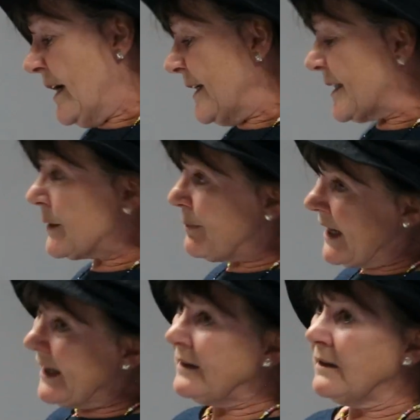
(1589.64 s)

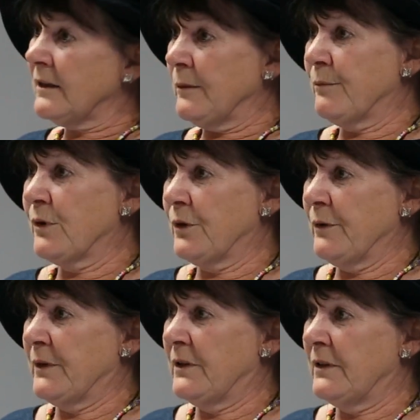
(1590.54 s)
explain
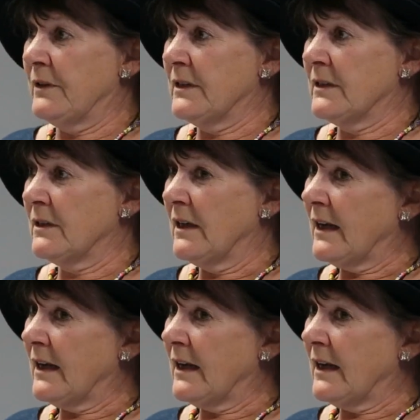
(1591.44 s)
unemployment,